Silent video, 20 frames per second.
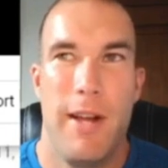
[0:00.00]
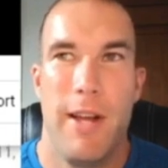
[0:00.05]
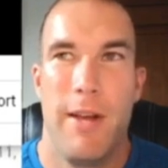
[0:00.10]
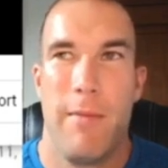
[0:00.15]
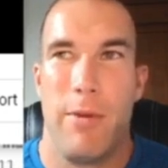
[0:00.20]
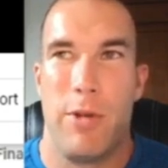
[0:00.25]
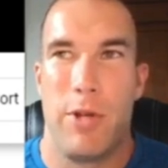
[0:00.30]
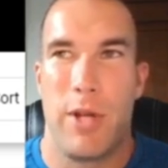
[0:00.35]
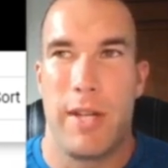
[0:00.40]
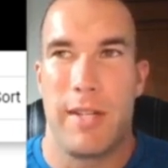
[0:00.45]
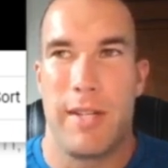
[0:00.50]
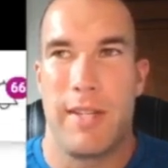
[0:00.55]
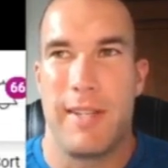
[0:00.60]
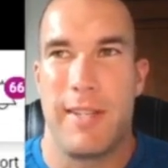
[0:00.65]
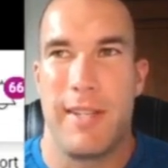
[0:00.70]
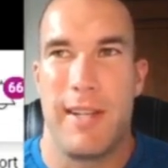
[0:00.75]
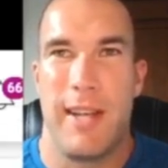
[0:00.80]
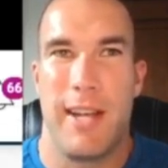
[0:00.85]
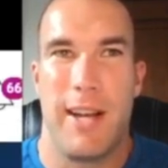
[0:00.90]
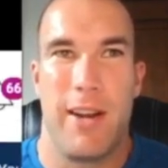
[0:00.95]
But you guys can
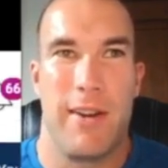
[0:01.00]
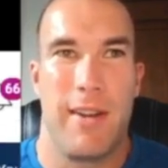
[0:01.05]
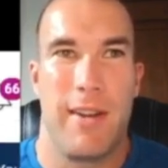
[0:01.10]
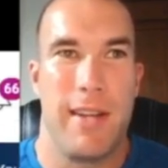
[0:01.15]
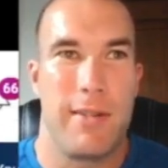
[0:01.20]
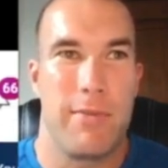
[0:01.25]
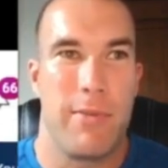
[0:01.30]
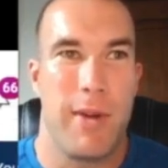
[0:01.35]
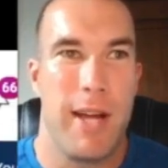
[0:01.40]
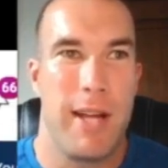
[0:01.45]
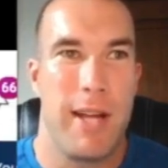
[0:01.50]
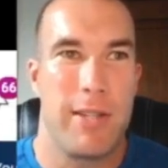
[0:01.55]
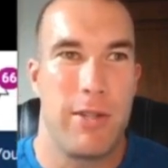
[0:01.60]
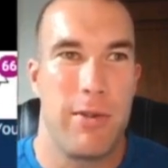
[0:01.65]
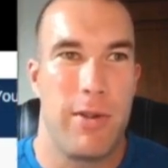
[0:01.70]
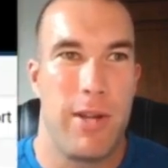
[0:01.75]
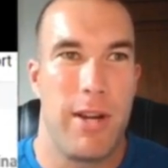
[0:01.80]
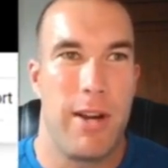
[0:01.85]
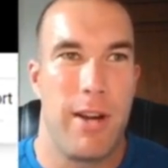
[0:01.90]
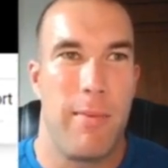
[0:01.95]
see here it is, right?
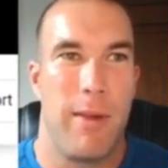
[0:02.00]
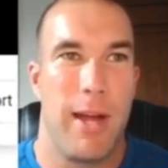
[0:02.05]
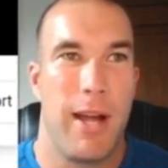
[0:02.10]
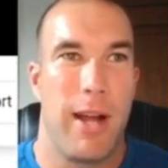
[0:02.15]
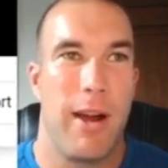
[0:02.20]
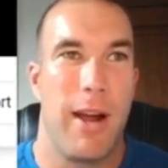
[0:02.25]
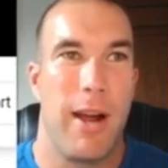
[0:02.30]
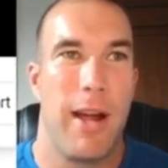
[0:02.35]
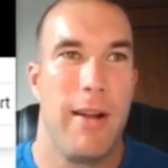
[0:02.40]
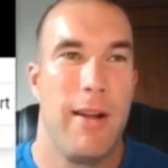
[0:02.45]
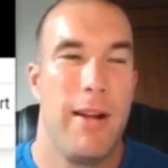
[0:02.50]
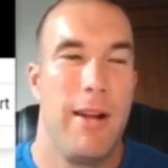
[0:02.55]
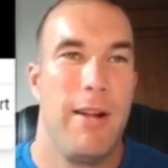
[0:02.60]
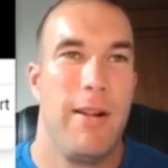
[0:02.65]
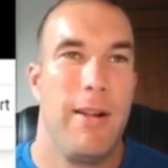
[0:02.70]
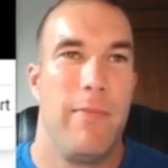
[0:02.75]
So here I'm like, all right,